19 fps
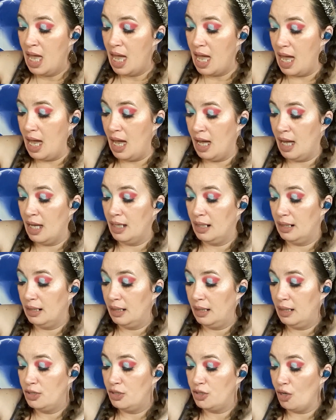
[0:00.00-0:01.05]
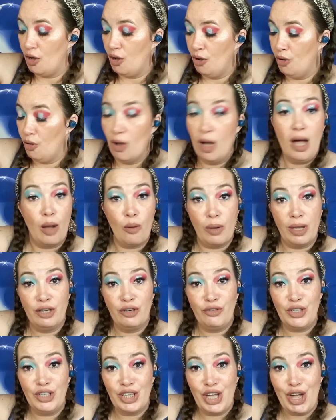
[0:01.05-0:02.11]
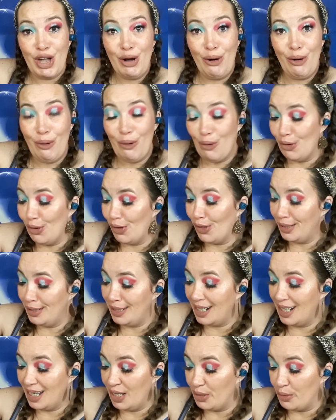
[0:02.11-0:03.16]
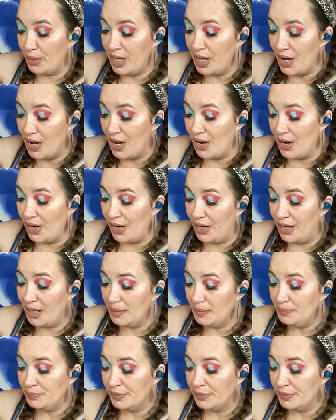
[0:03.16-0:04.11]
And so I waited for it to get cold, and here we are.